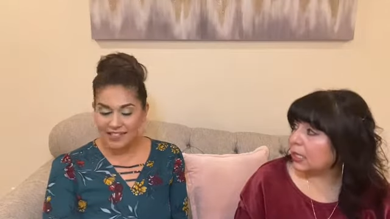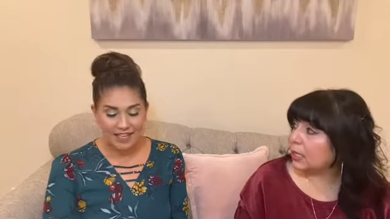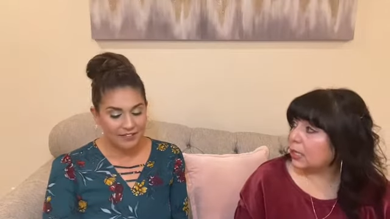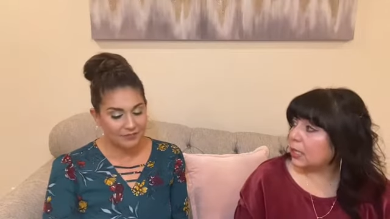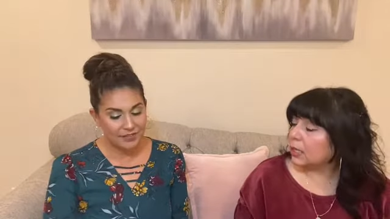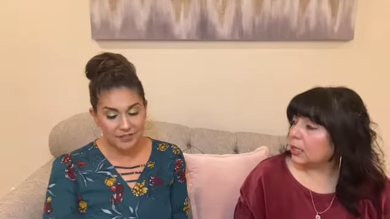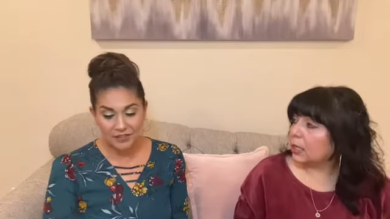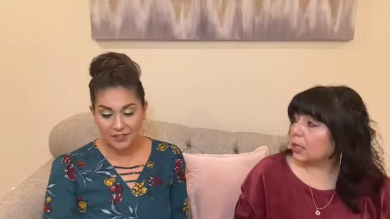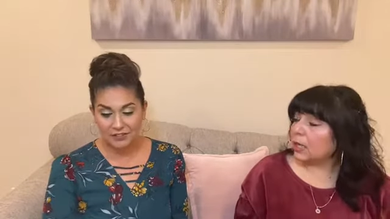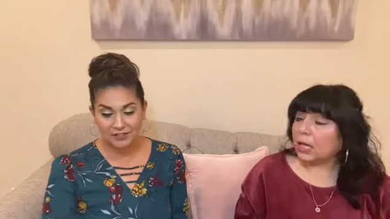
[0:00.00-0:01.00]
Speaker 1: I feel
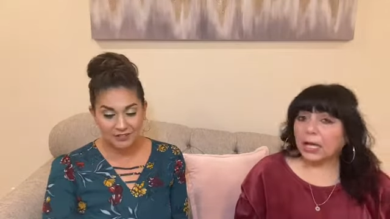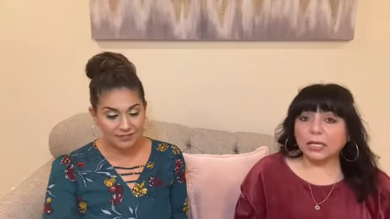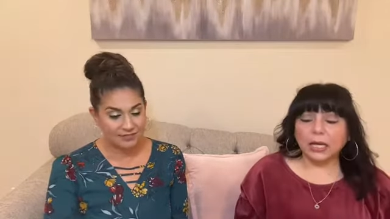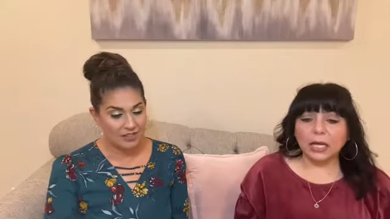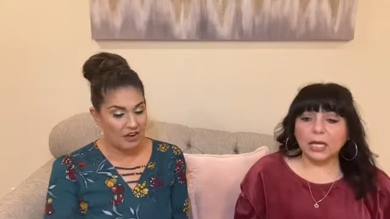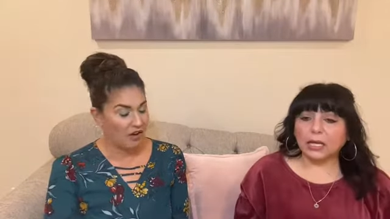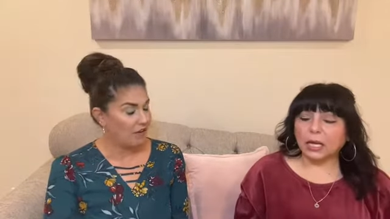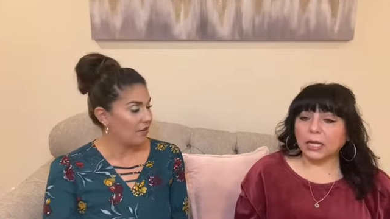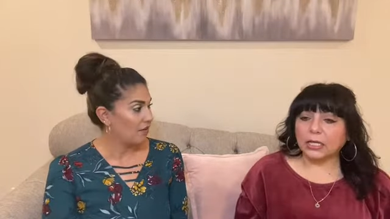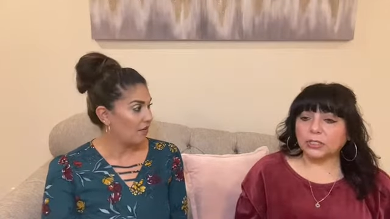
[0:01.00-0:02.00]
you. And
Speaker 2: and
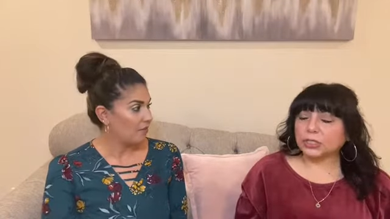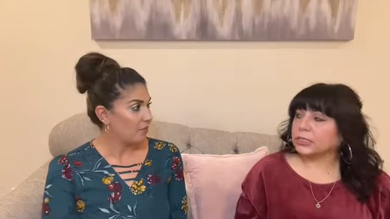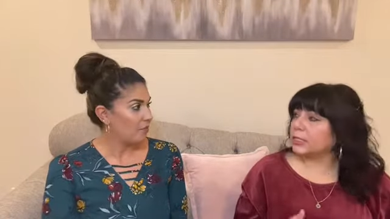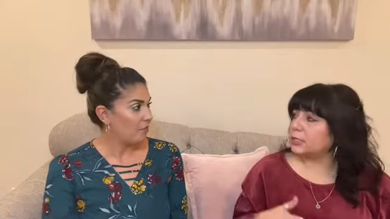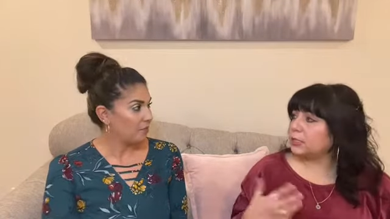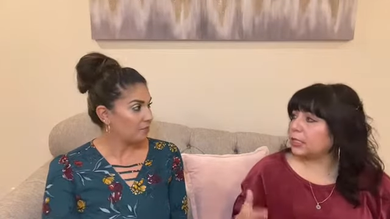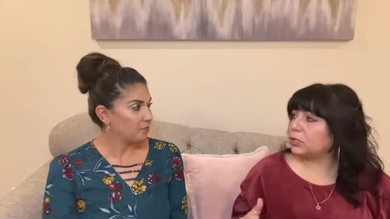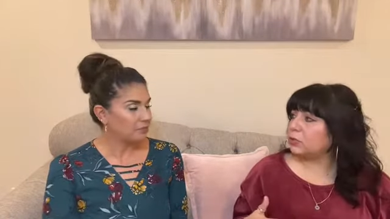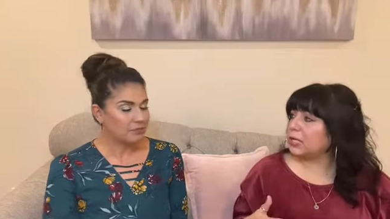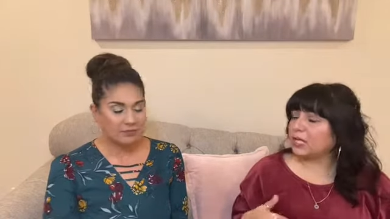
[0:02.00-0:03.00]
it just
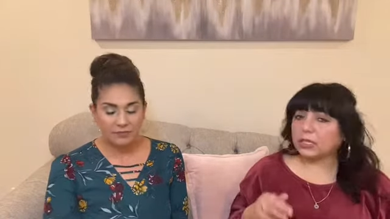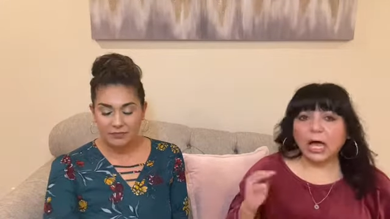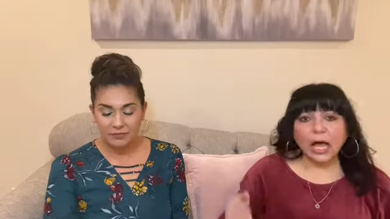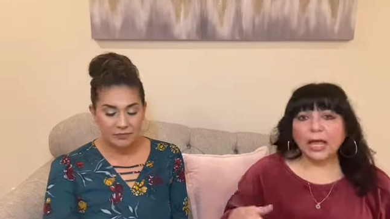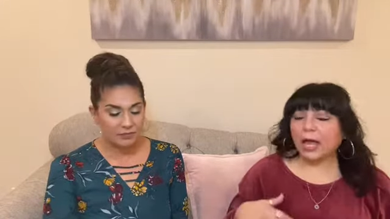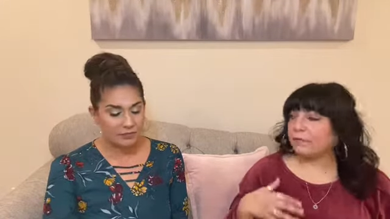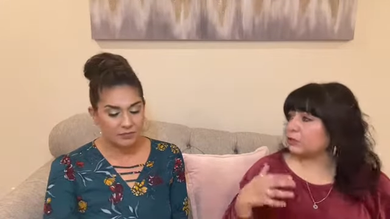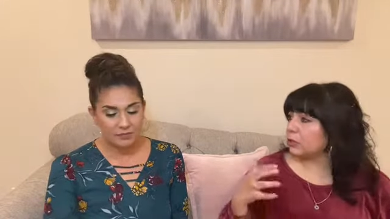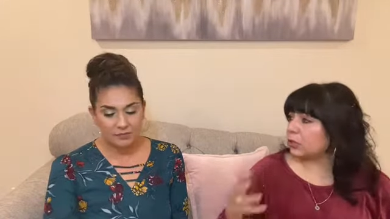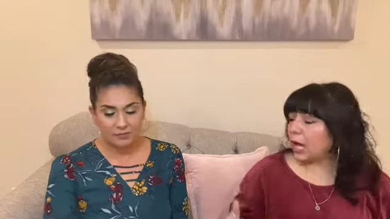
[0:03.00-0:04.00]
continued mm. and lie mm.
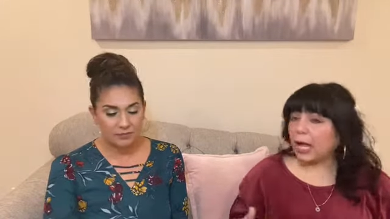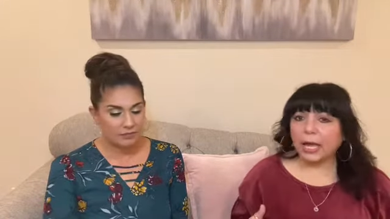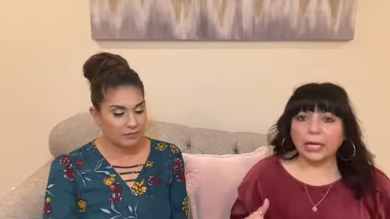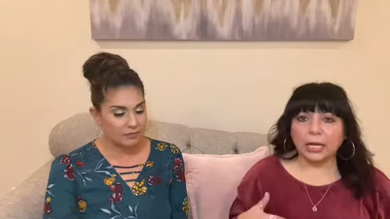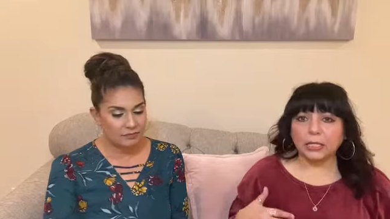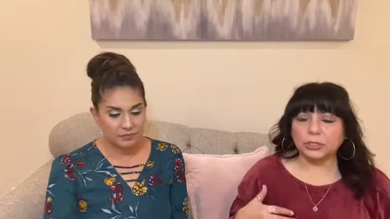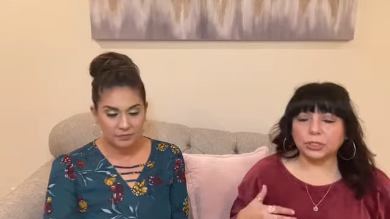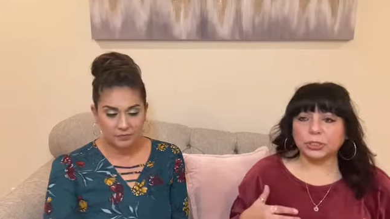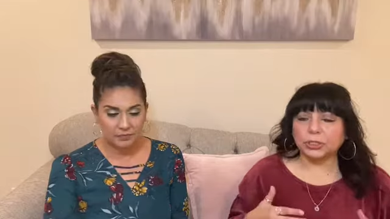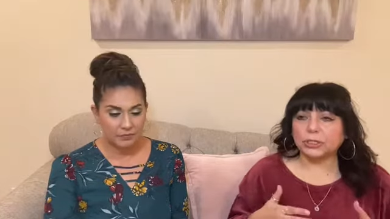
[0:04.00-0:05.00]
after lie, mm. and
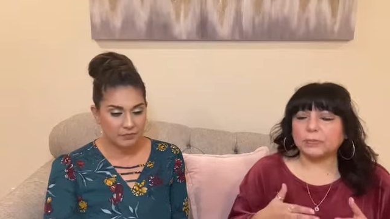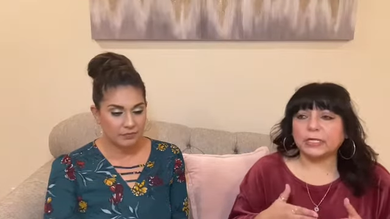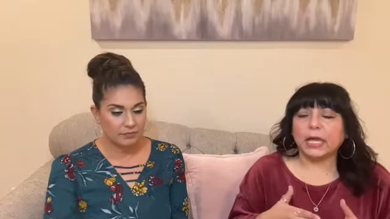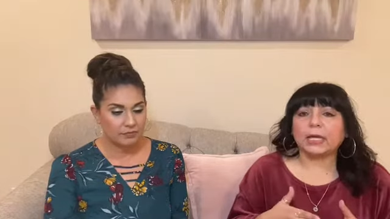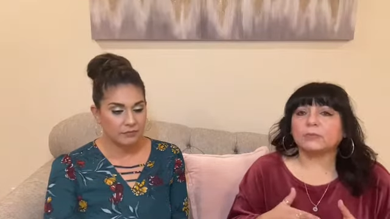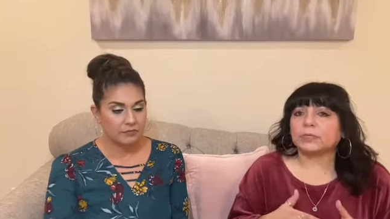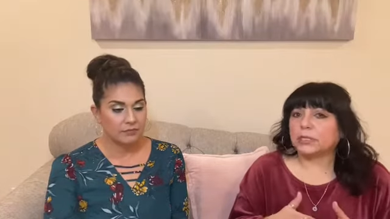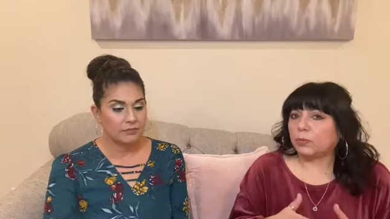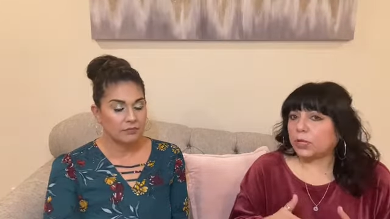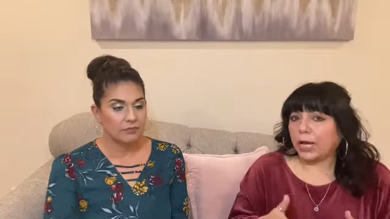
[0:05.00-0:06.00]
she just became
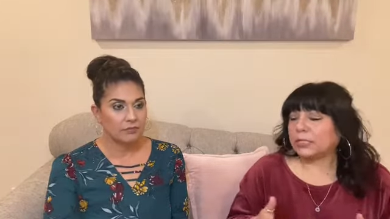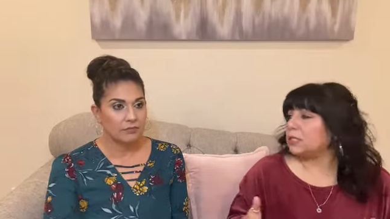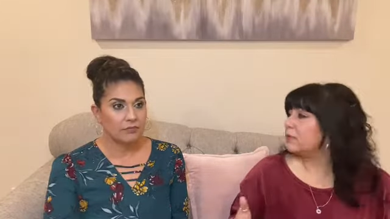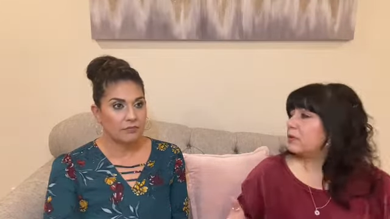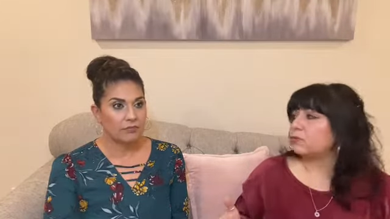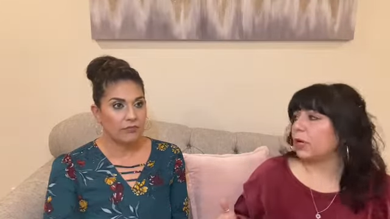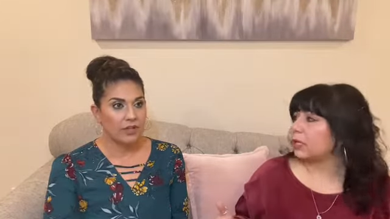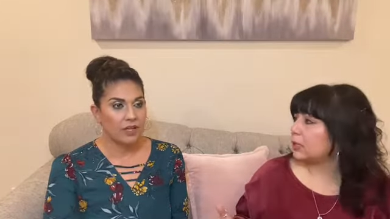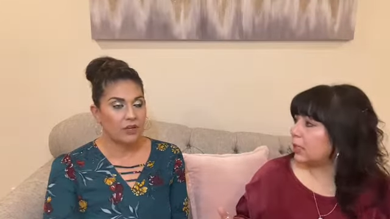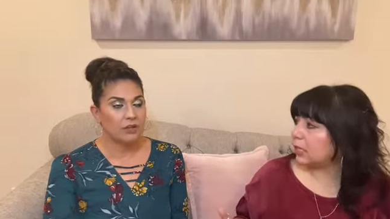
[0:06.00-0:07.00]
someone I didn't even
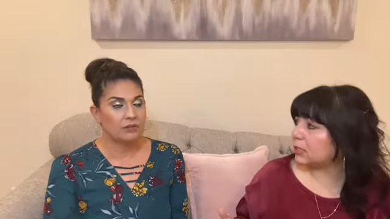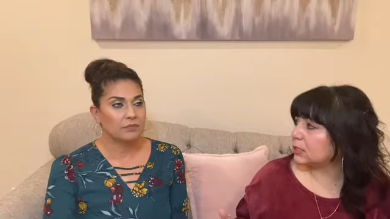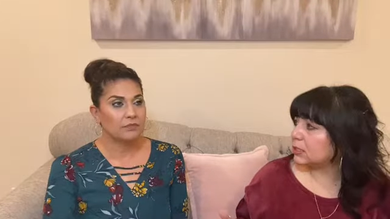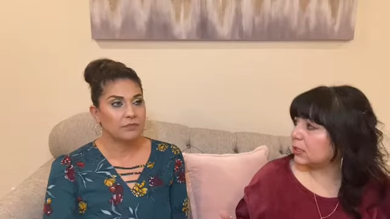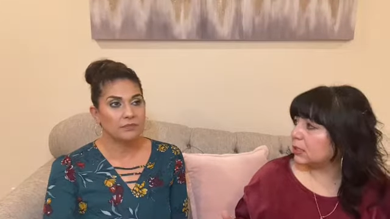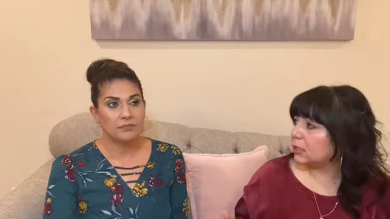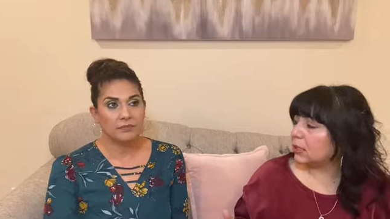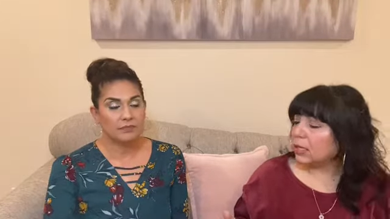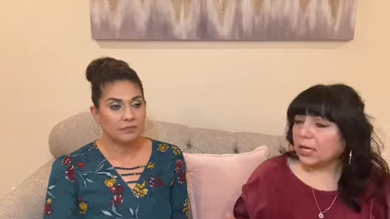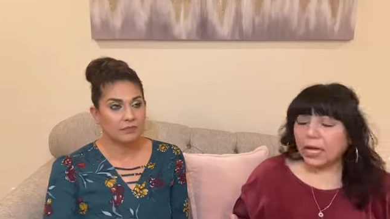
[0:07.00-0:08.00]
recognize. Mm.
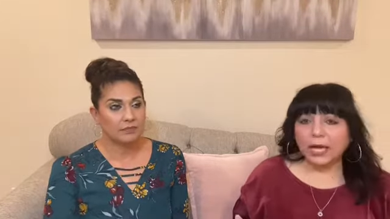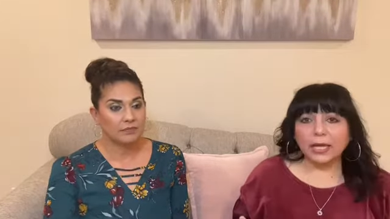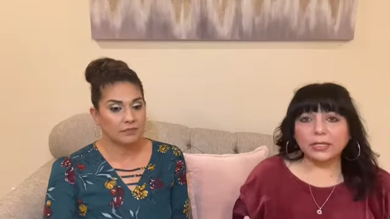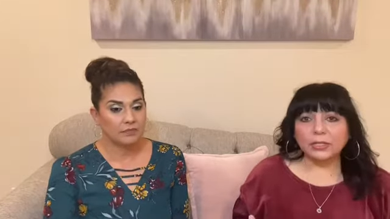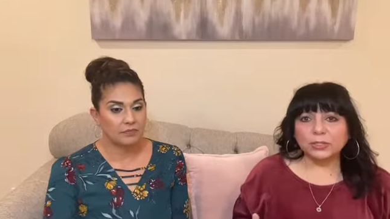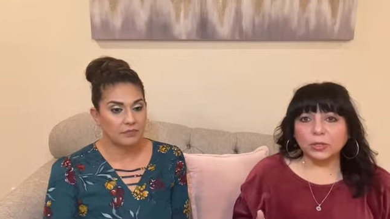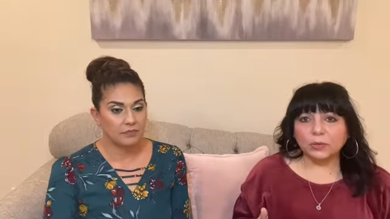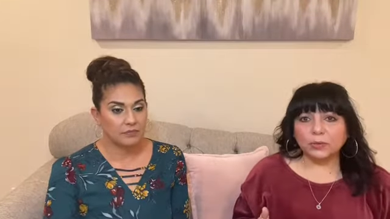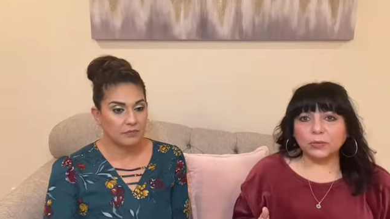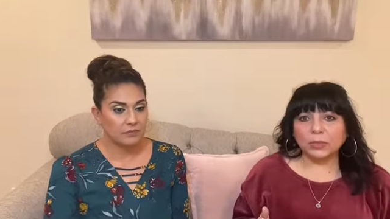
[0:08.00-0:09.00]
And
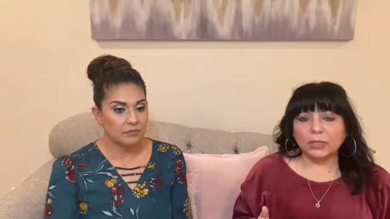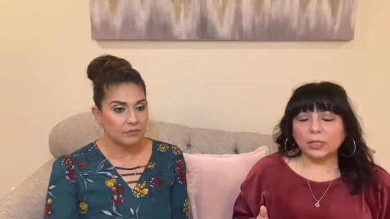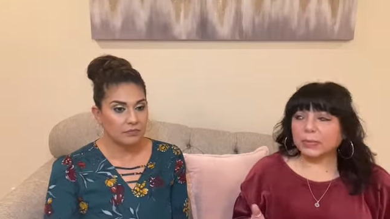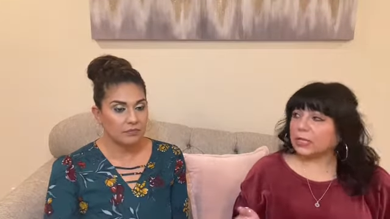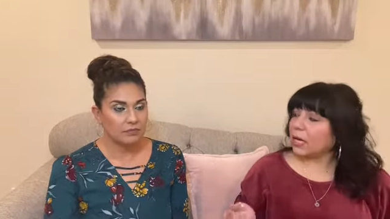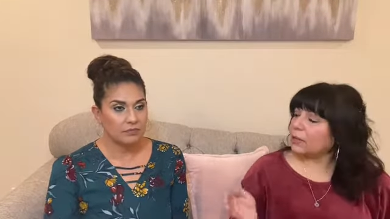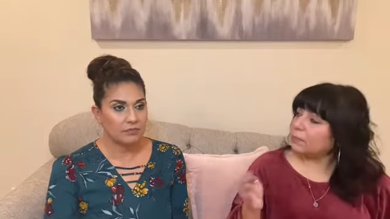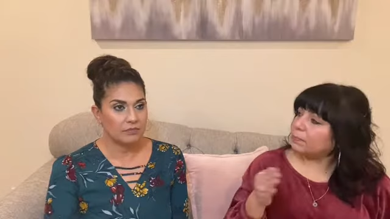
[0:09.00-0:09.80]
so let me kind of